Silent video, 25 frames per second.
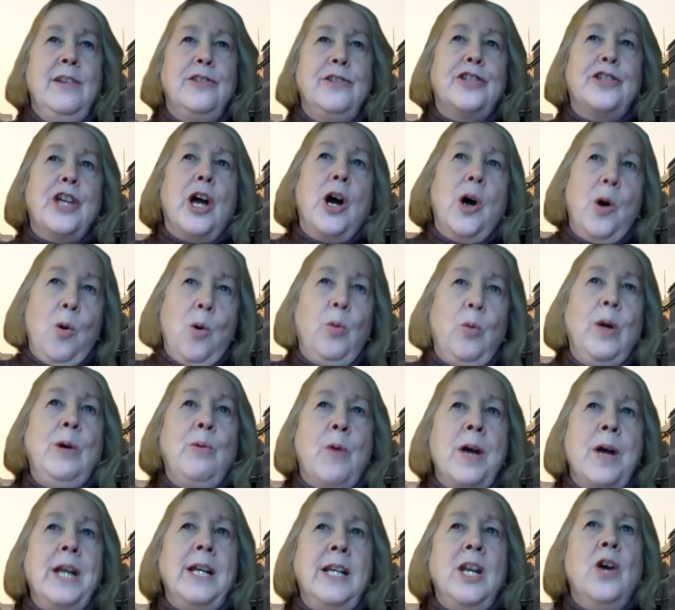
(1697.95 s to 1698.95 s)
So
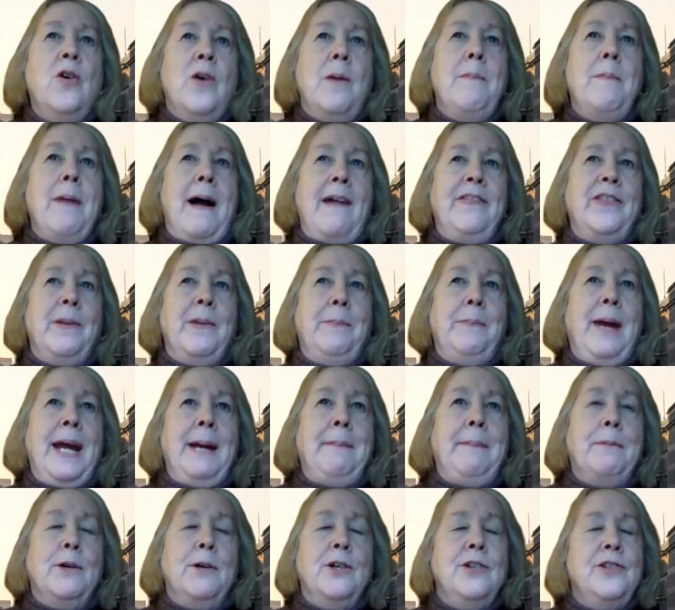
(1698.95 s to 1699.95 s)
we want to know about the
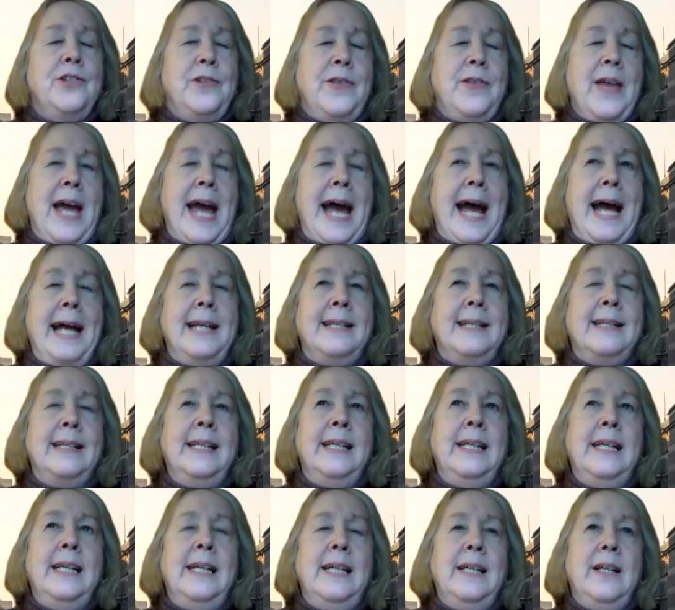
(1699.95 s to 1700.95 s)
papers, that
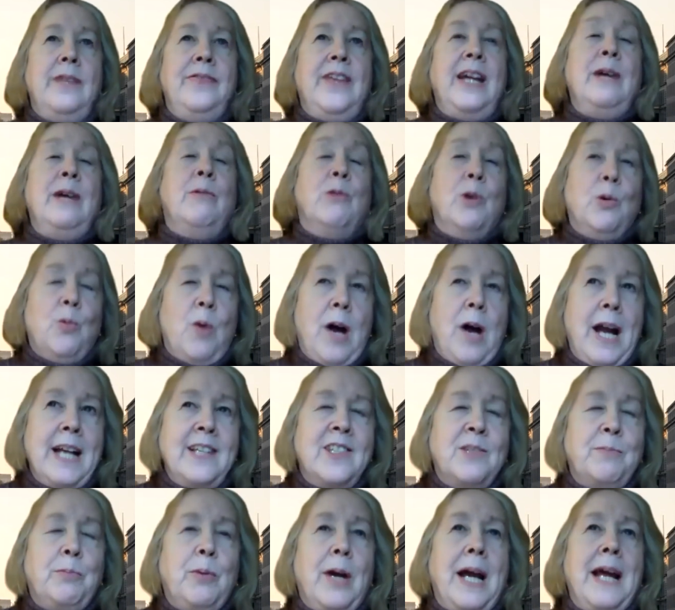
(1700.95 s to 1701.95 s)
they were
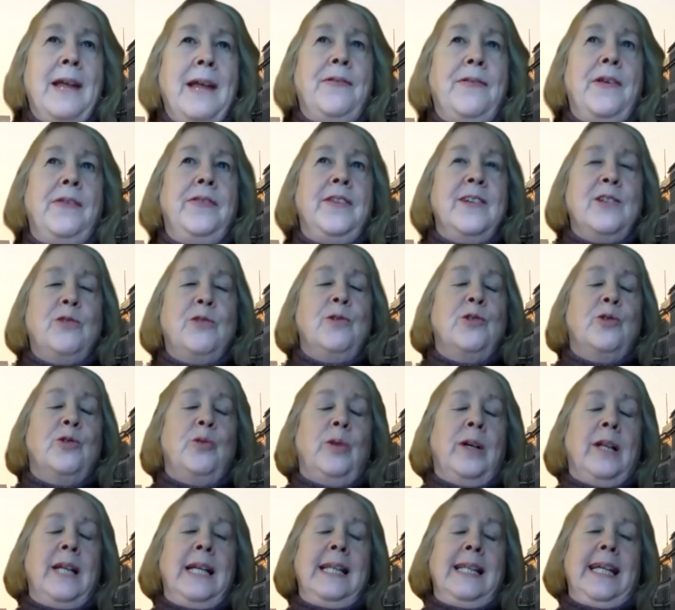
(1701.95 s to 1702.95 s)
widespread, that this was
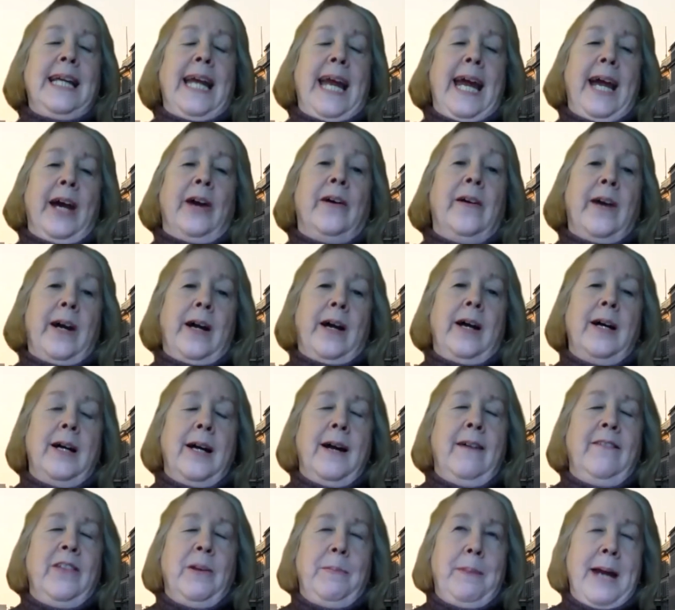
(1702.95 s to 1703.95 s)
really the era
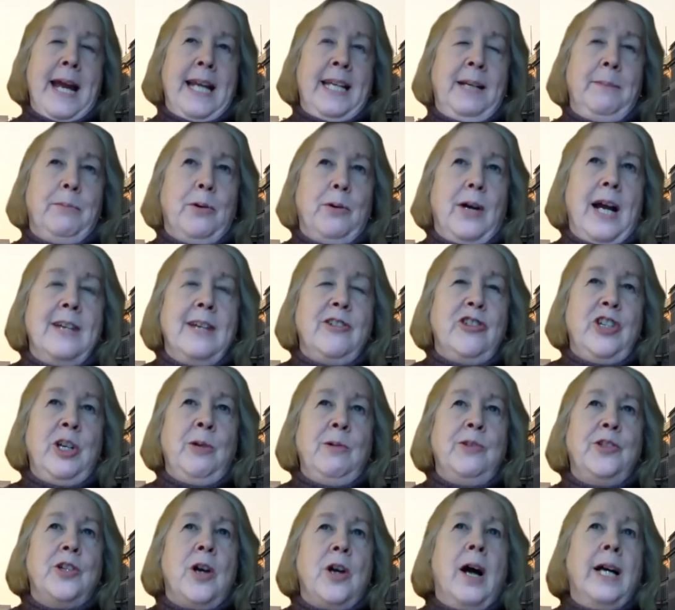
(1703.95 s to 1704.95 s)
of the penny press. She
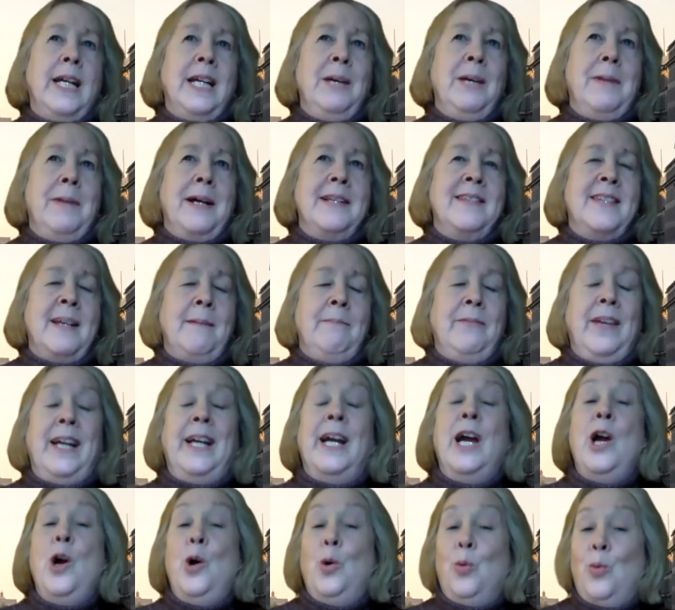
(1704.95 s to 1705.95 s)
was talking about
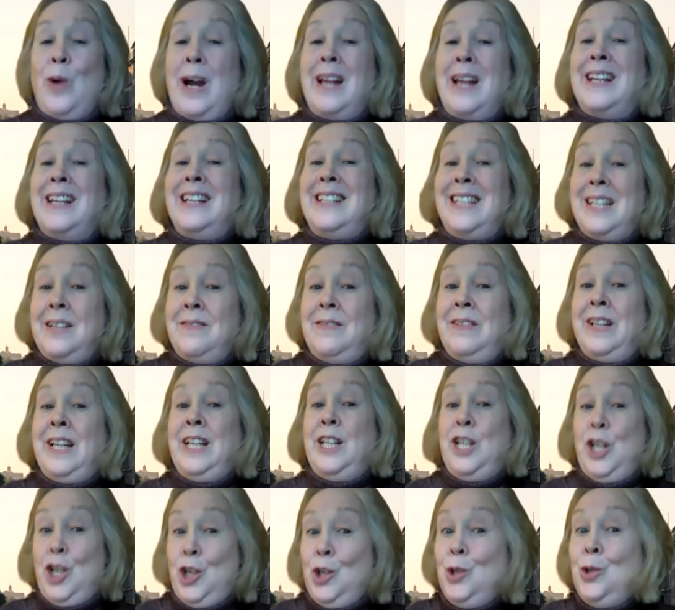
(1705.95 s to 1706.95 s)
something relatively
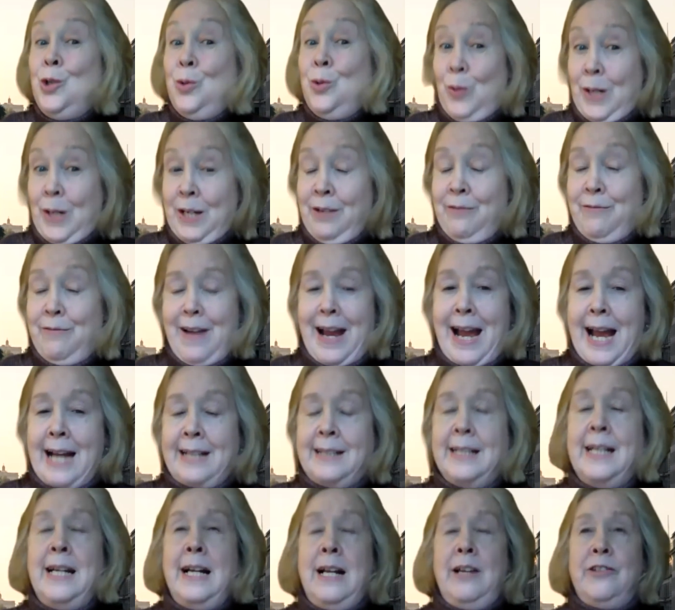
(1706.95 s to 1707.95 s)
new, in
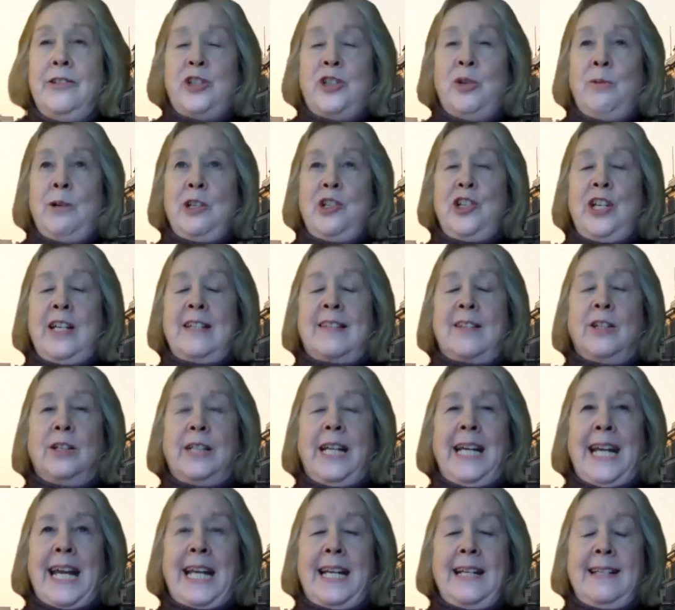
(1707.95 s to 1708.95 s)
fact. So when she's
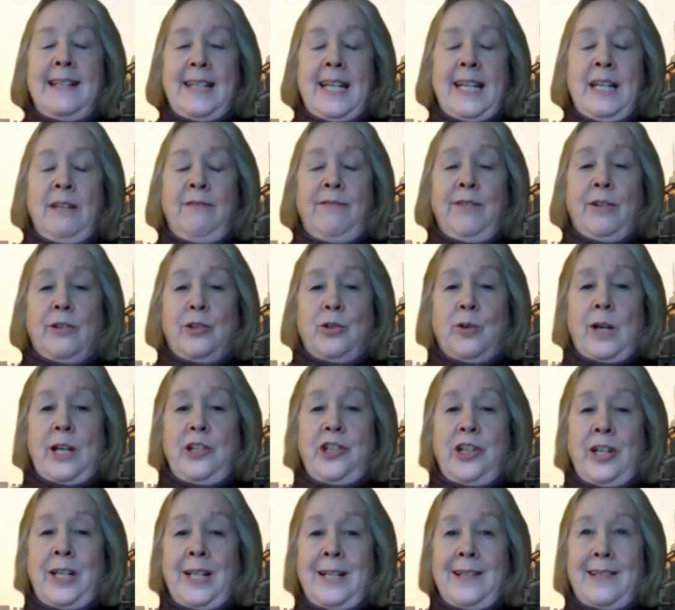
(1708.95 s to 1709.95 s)
looking at its
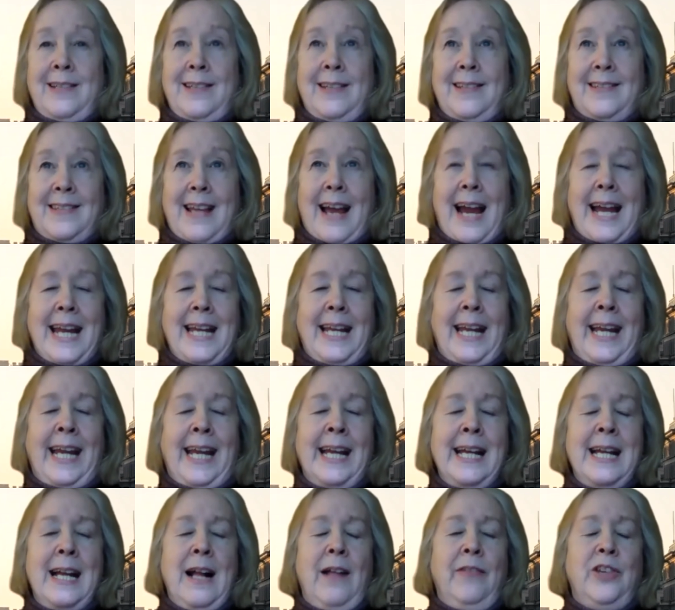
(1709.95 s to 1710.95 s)
infiltration in society,
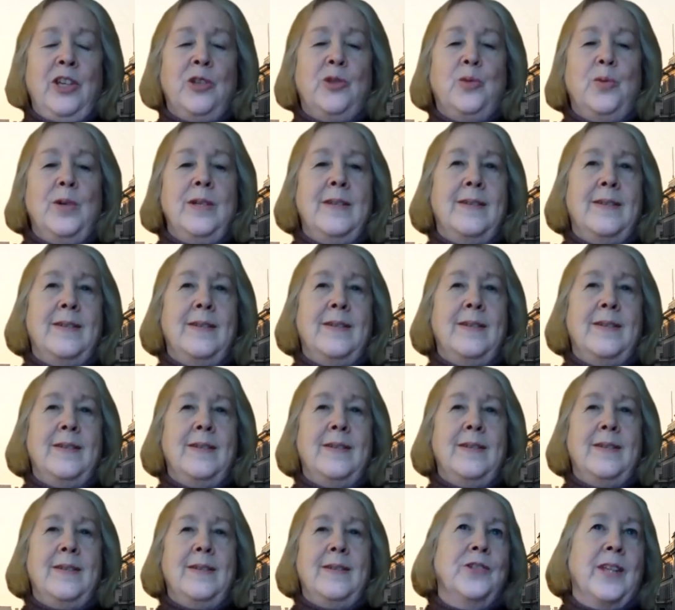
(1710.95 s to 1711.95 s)
this was almost
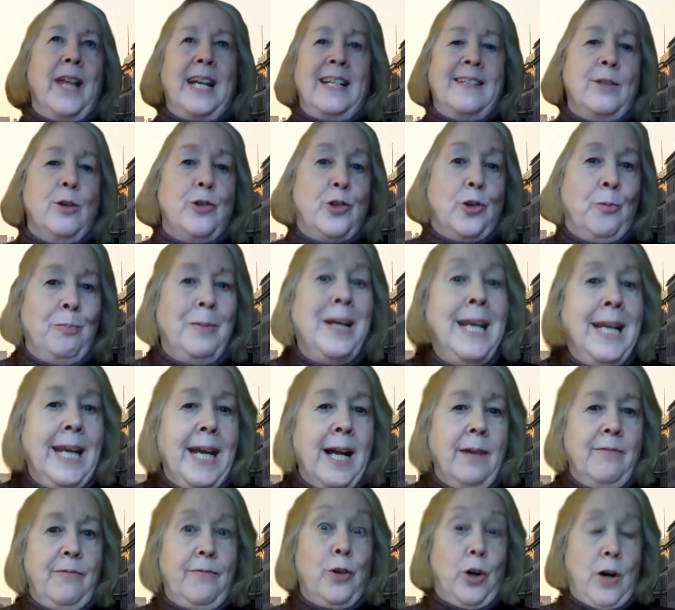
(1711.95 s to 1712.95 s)
like social media for
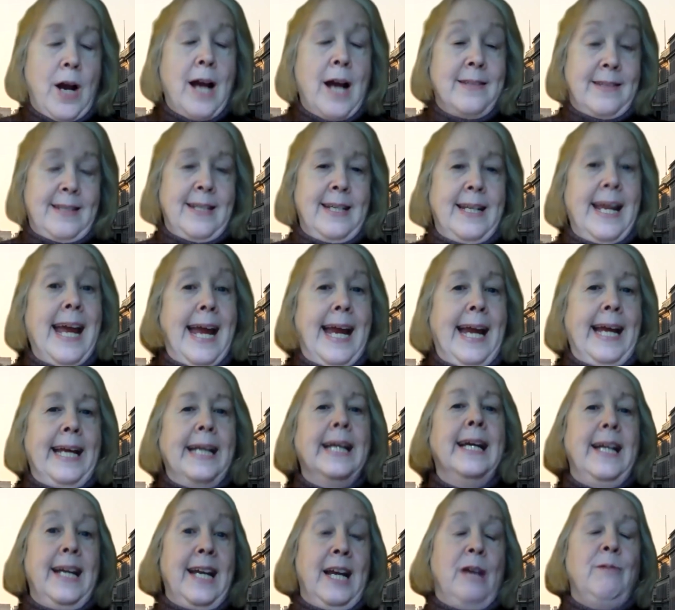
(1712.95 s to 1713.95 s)
us today. It
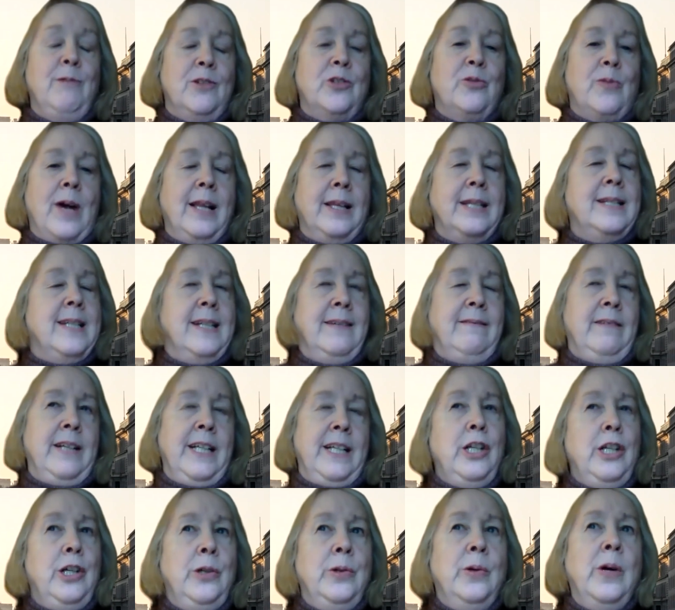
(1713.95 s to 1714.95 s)
was relatively new.